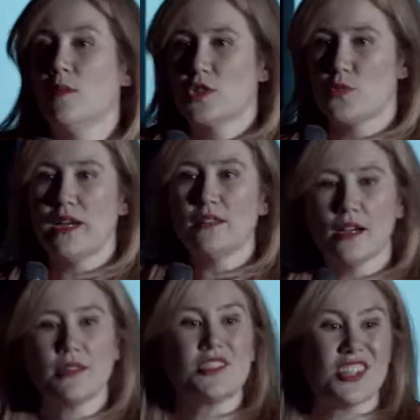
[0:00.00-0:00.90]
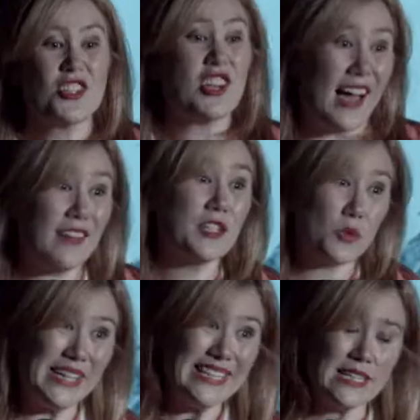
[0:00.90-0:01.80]
which we all know is just shy of a
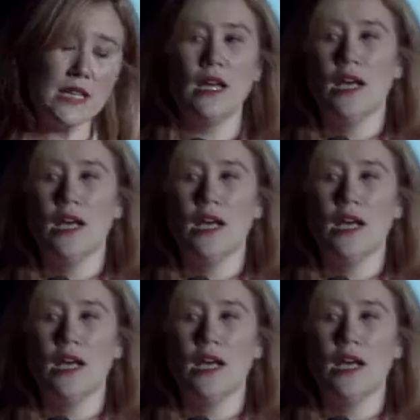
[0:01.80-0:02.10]
tweet.